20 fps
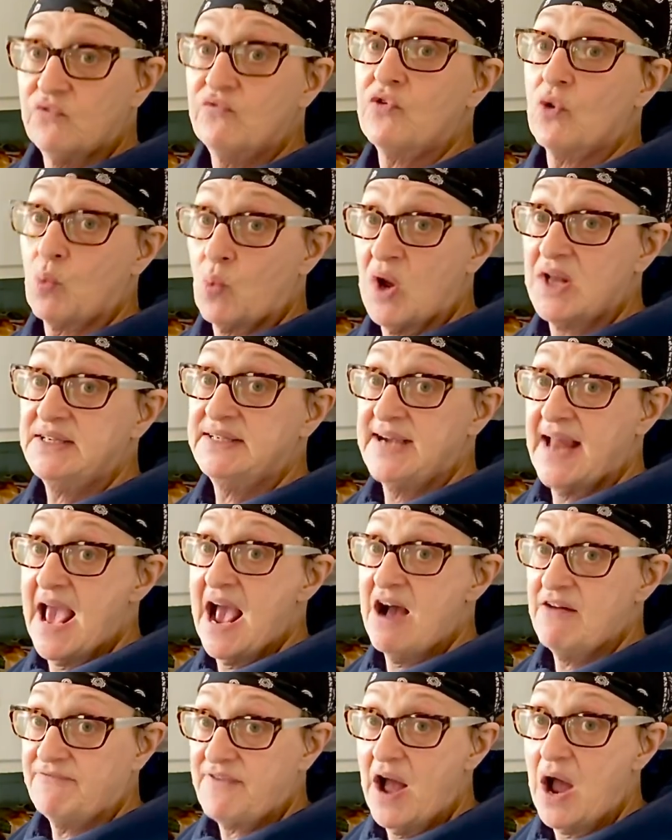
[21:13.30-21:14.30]
for
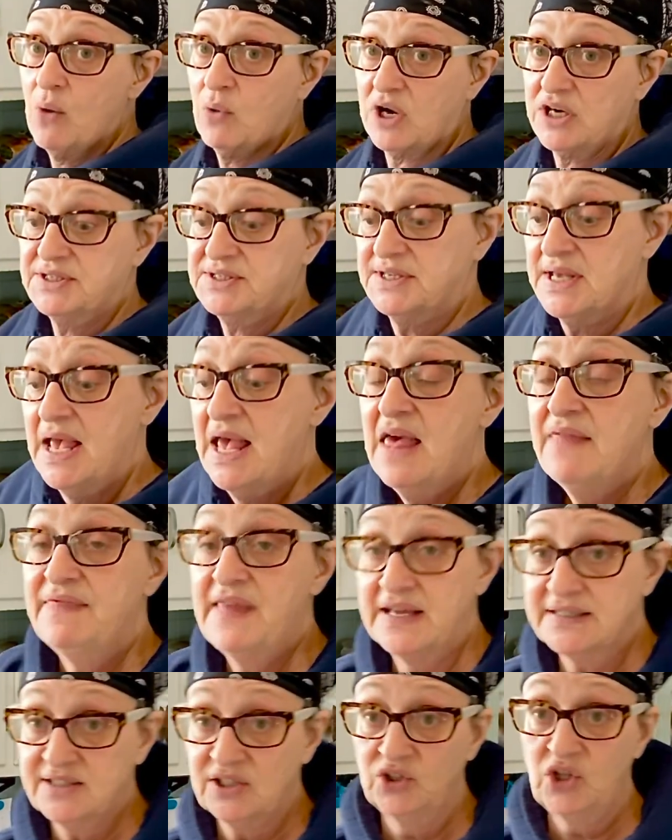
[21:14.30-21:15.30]
1.5 hours.
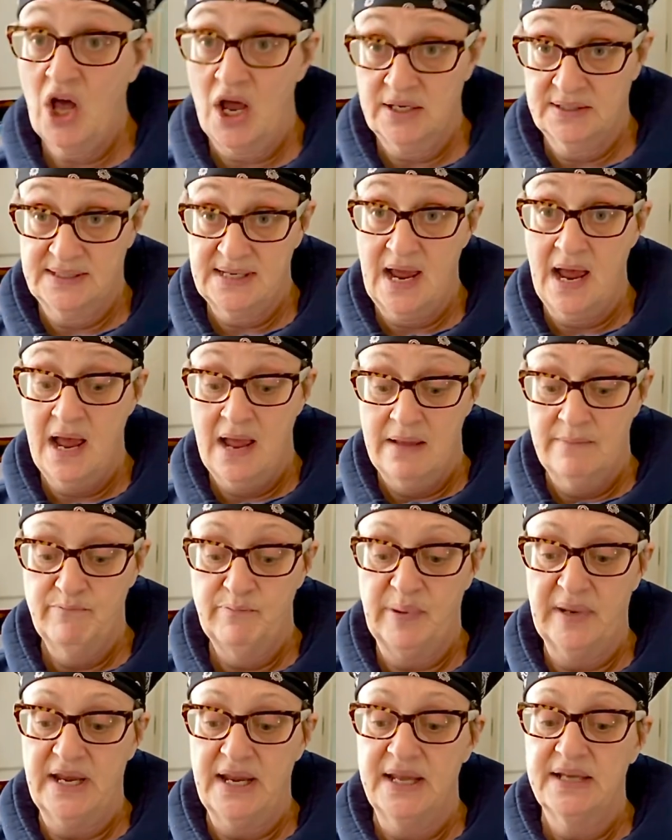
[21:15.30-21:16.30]
That's a long time,
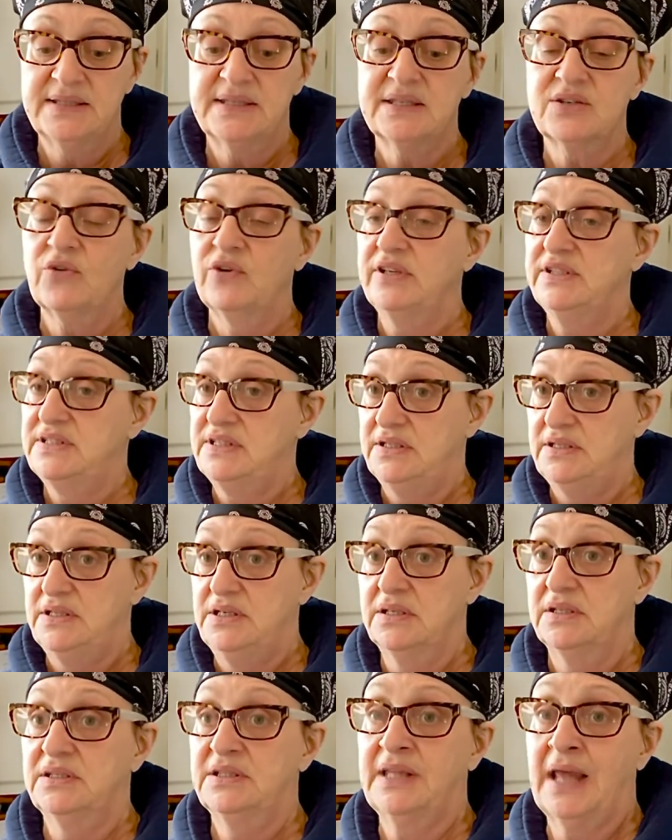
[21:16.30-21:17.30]
but it's going to
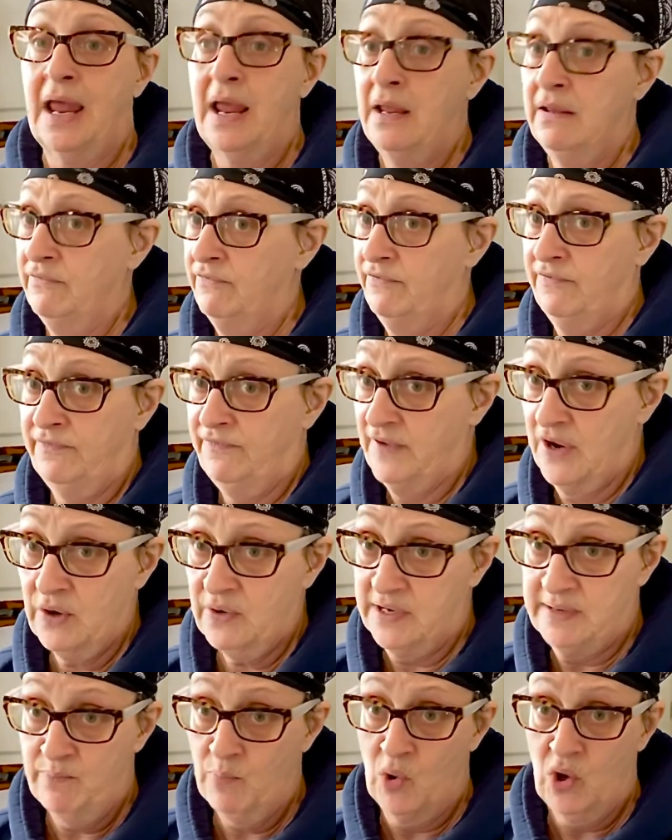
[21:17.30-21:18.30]
yield a
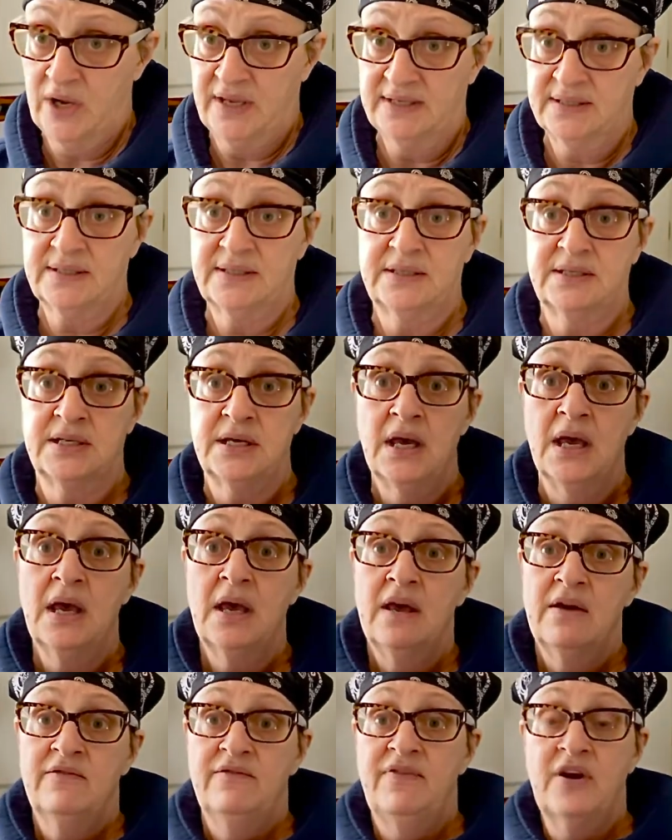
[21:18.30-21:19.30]
very moist,
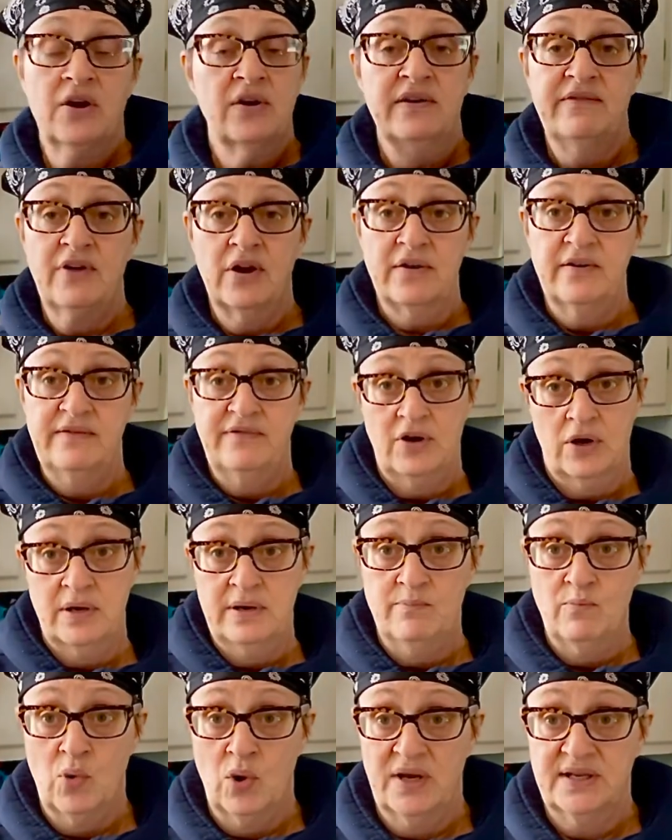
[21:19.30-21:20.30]
very, very,
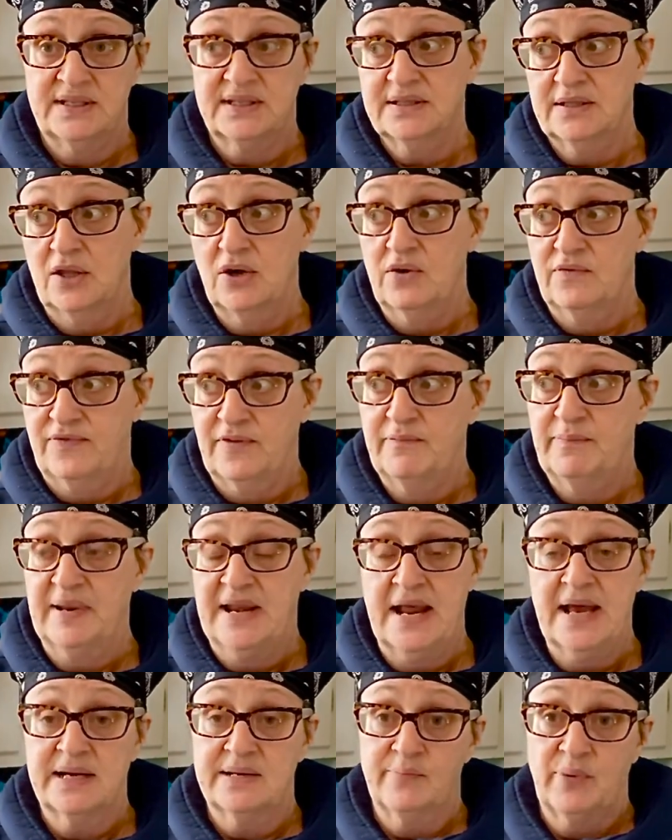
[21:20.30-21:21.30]
very moist loaf of
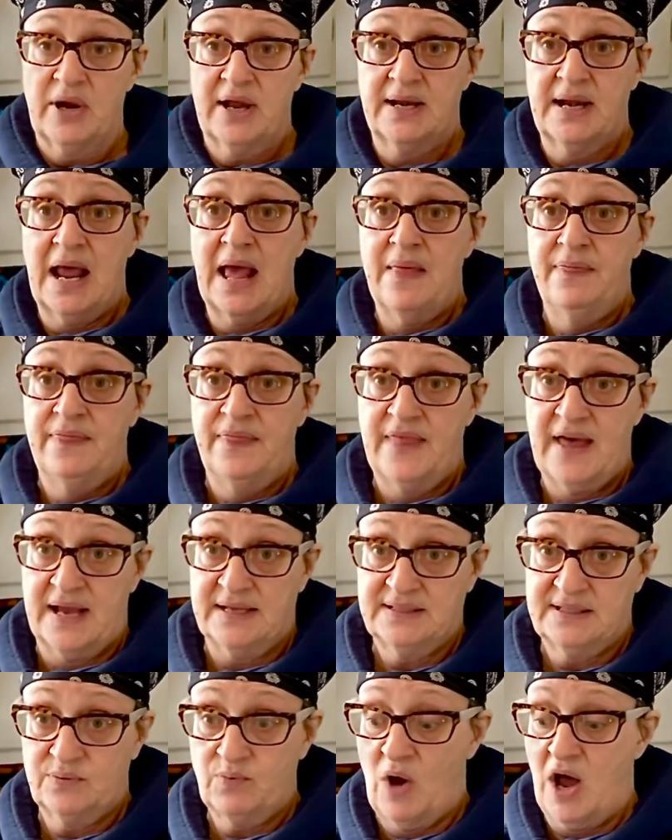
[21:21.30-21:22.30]
banana bread. And
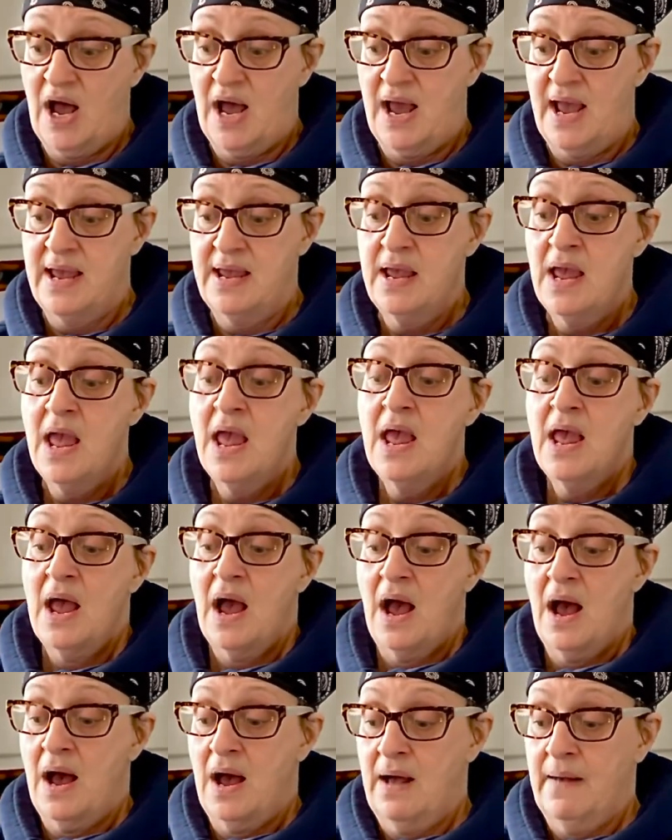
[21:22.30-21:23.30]
that's why
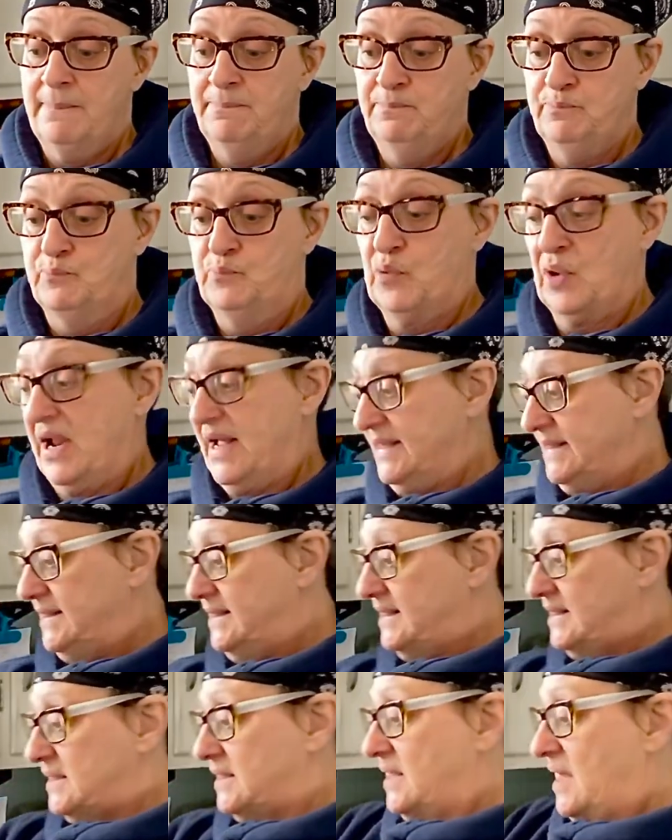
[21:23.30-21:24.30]

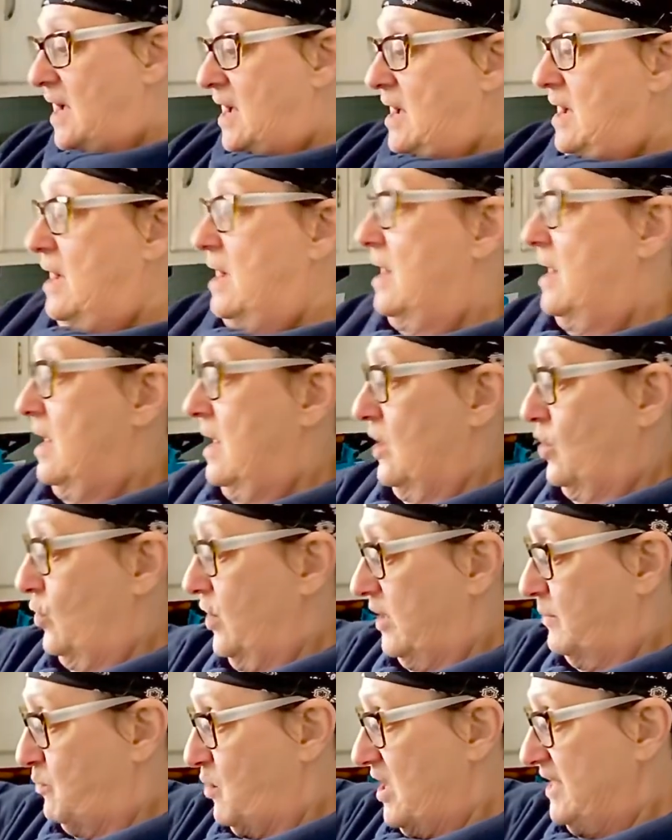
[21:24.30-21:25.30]
breads,
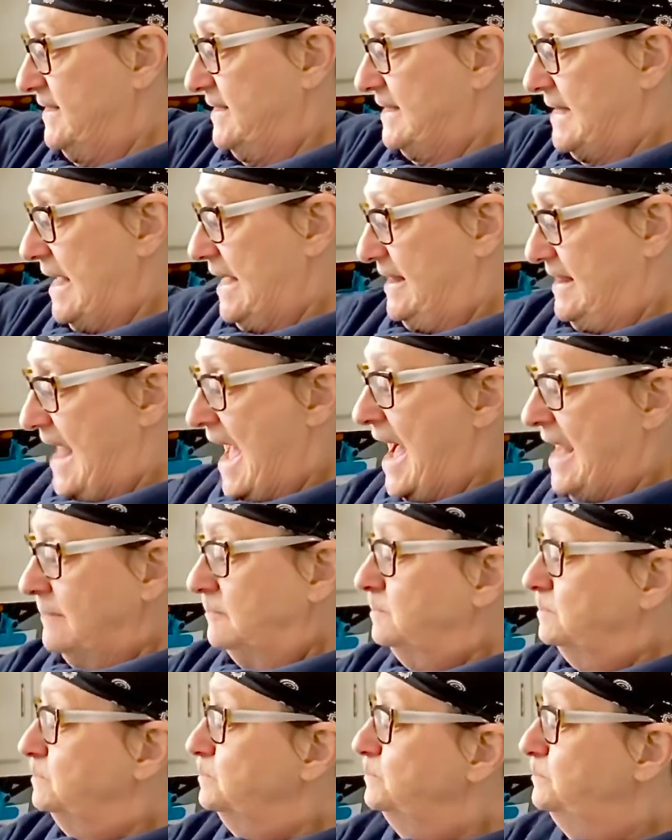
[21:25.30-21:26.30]
quick breads like that,
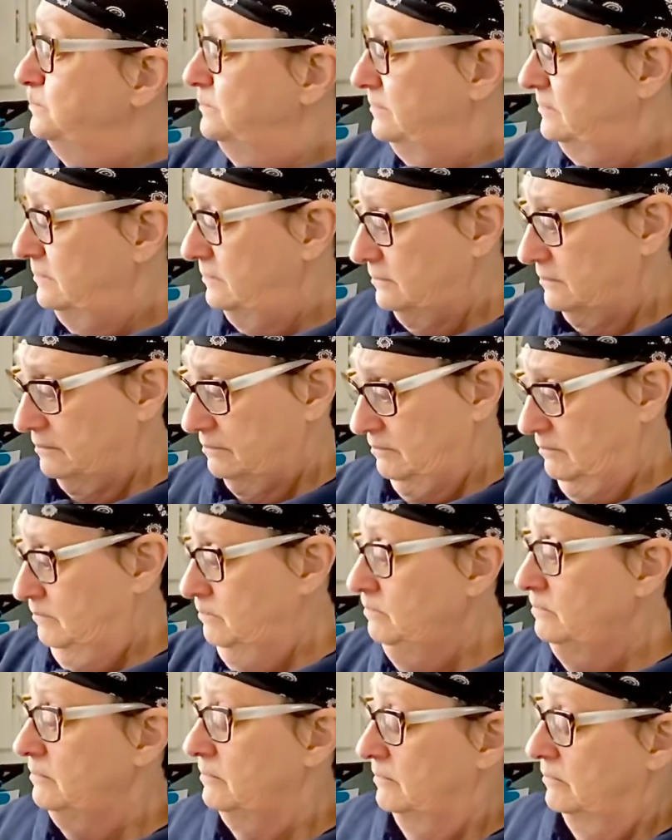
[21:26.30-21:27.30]

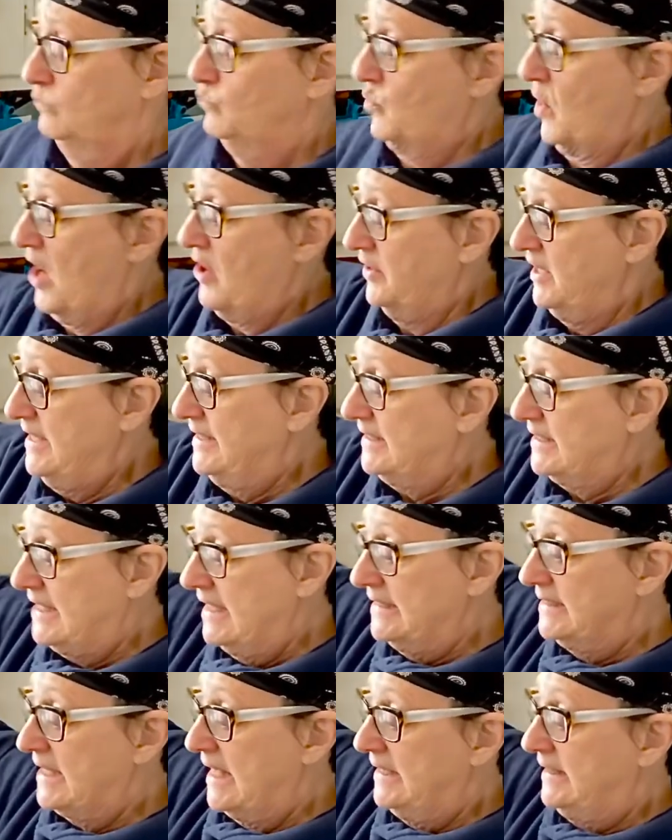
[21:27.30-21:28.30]
brownies,
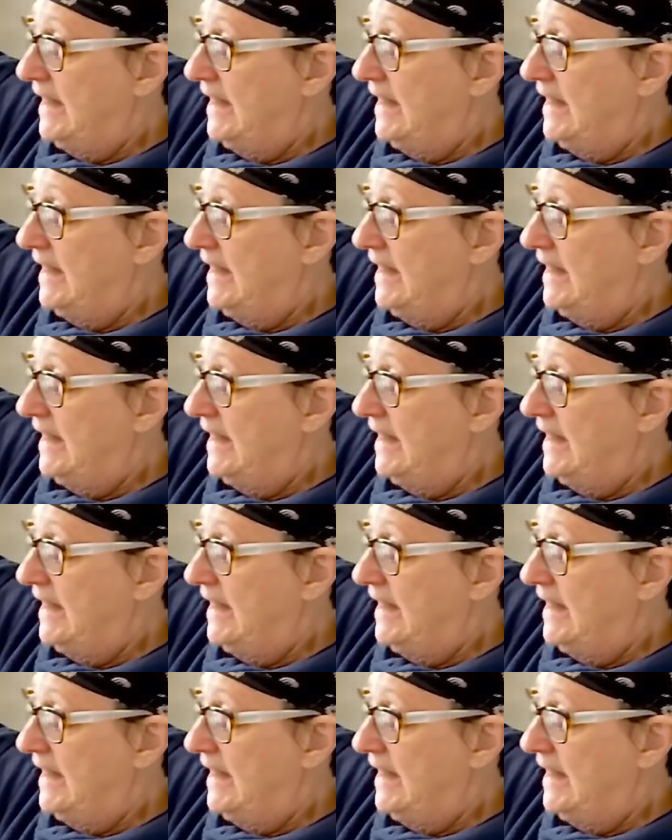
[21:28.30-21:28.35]
things like